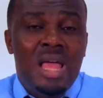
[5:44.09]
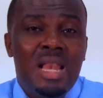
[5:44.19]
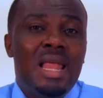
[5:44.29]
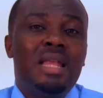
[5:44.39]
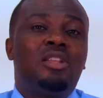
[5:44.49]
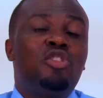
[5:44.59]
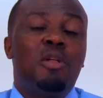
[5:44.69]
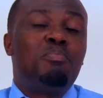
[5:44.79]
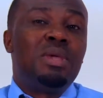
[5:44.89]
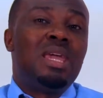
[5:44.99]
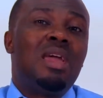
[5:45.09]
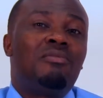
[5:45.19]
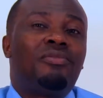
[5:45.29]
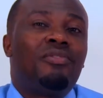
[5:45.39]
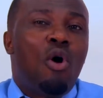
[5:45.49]
Let it not be a
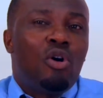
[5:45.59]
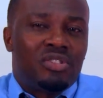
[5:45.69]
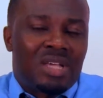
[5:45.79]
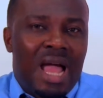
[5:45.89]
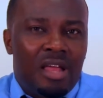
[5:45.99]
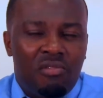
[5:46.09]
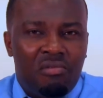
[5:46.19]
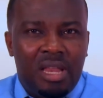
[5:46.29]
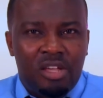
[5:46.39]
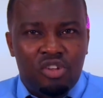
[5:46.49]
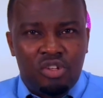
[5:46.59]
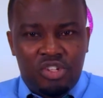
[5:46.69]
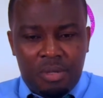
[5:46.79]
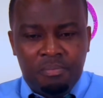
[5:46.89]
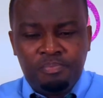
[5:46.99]
false kind of relationship.